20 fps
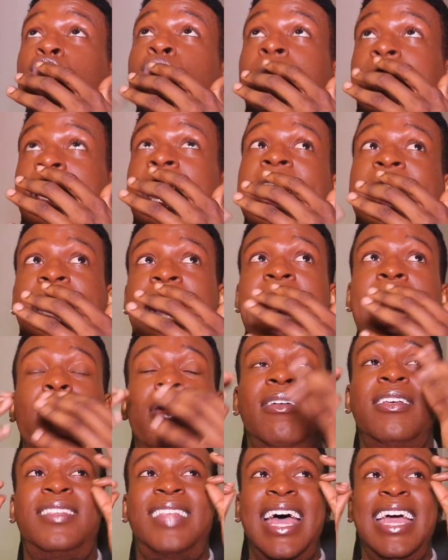like I
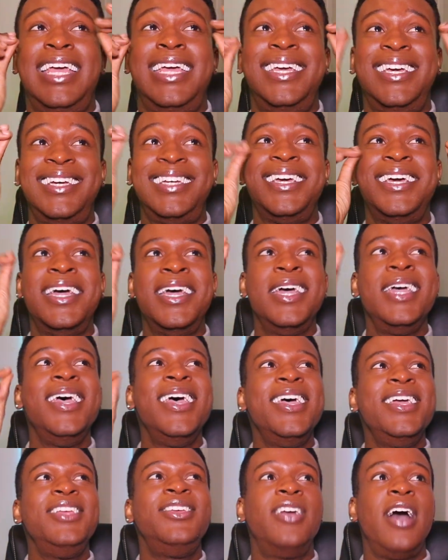was like,
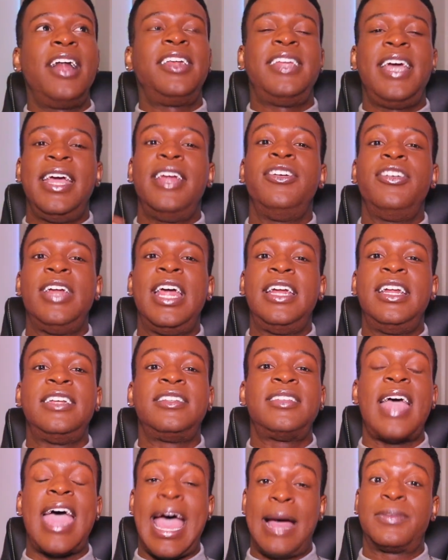yo, The internet
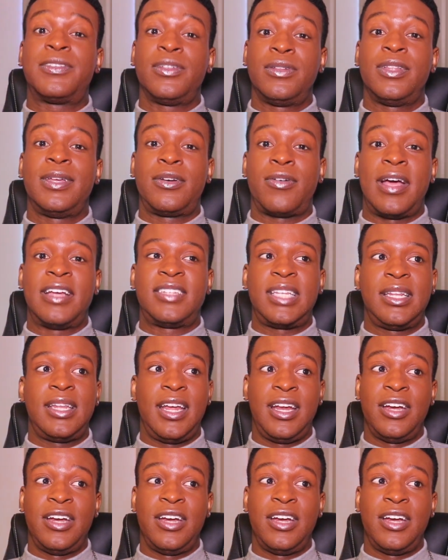is absolutely crazy. The